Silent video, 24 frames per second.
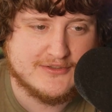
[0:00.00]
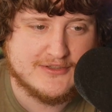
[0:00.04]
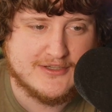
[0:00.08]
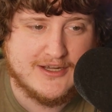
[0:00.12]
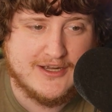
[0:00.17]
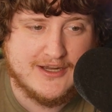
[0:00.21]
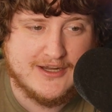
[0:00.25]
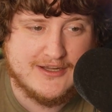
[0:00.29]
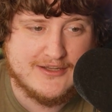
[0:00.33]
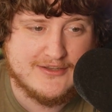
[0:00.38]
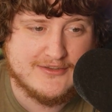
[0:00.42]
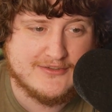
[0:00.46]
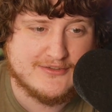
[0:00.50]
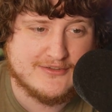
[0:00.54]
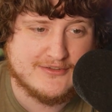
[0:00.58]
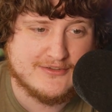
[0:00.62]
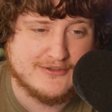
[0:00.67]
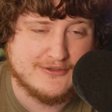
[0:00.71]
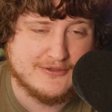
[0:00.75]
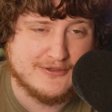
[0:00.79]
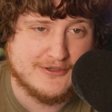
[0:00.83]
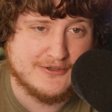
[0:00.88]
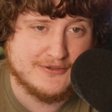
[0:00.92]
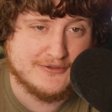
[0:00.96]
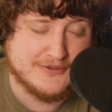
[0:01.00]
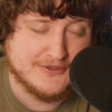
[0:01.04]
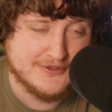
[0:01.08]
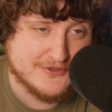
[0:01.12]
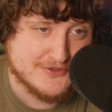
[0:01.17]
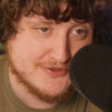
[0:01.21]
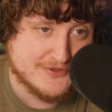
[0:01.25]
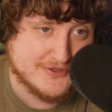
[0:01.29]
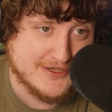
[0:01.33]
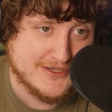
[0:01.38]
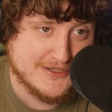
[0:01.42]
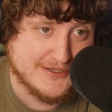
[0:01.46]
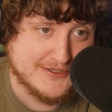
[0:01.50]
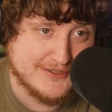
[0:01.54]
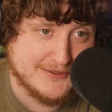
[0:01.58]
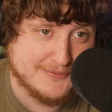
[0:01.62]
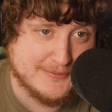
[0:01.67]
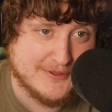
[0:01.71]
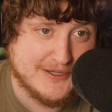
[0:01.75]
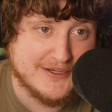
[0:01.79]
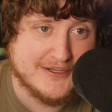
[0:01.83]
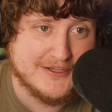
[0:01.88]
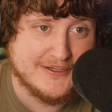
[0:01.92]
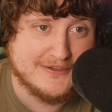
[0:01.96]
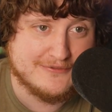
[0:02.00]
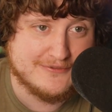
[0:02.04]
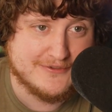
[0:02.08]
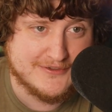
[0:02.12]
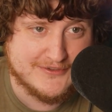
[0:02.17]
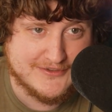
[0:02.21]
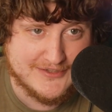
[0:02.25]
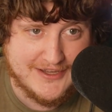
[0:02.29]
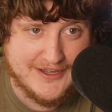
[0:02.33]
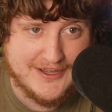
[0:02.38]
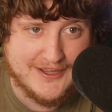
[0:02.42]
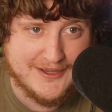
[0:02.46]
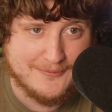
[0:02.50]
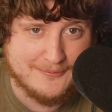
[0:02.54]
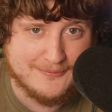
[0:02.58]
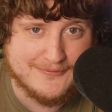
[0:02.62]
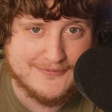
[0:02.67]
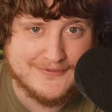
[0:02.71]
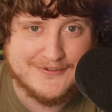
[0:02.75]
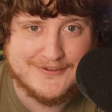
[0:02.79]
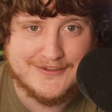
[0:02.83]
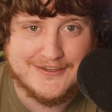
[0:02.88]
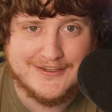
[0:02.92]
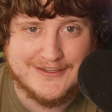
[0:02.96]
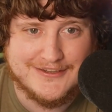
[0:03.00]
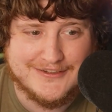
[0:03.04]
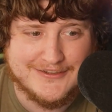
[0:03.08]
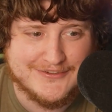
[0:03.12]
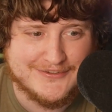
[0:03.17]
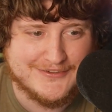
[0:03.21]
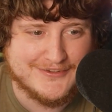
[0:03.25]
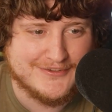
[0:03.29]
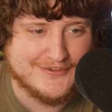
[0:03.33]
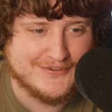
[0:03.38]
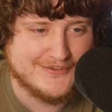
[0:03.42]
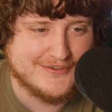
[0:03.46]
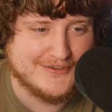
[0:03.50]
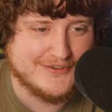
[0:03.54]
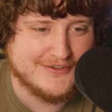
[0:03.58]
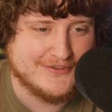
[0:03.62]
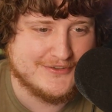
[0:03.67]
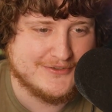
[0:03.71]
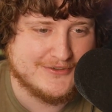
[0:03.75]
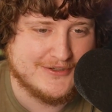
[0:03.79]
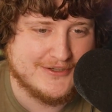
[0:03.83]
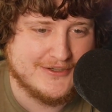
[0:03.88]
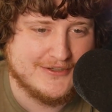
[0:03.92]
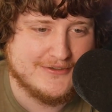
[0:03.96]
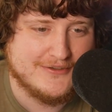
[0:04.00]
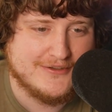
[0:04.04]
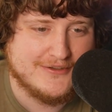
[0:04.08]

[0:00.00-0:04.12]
Cons, you're trading money for time in this instance, right?